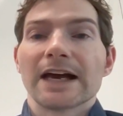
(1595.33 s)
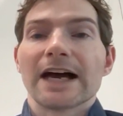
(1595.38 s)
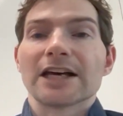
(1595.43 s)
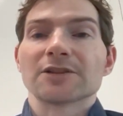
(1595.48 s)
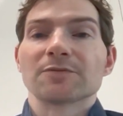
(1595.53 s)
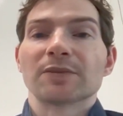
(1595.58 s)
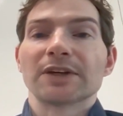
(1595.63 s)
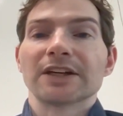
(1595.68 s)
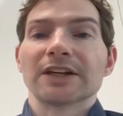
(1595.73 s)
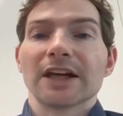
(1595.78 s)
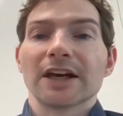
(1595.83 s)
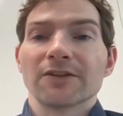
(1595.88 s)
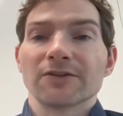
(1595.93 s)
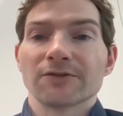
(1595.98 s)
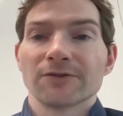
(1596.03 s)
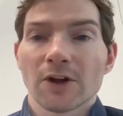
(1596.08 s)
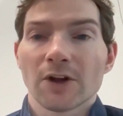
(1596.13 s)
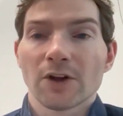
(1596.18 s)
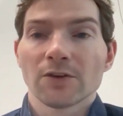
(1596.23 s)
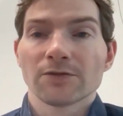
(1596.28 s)
has been
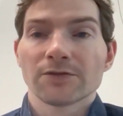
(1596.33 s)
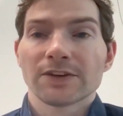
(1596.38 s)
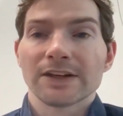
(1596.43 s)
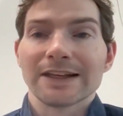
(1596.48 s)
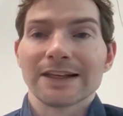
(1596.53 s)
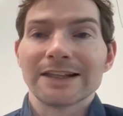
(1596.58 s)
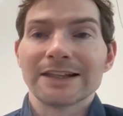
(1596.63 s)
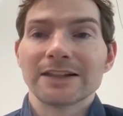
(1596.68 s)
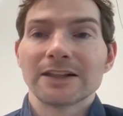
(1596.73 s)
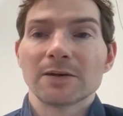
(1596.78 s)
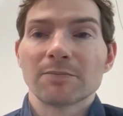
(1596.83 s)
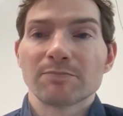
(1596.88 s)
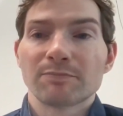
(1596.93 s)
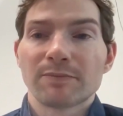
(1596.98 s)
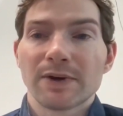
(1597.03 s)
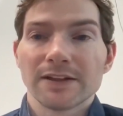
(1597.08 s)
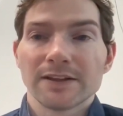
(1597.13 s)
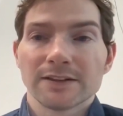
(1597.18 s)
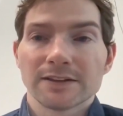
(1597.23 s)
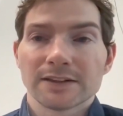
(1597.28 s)
evolved
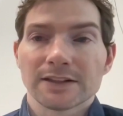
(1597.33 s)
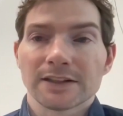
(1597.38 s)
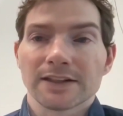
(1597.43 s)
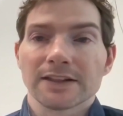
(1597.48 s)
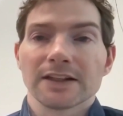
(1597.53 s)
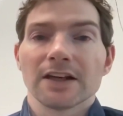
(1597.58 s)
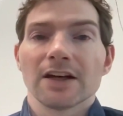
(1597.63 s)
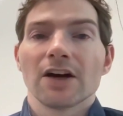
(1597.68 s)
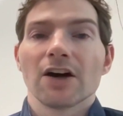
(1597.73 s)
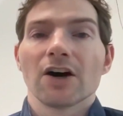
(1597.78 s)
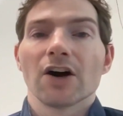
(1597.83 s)
independently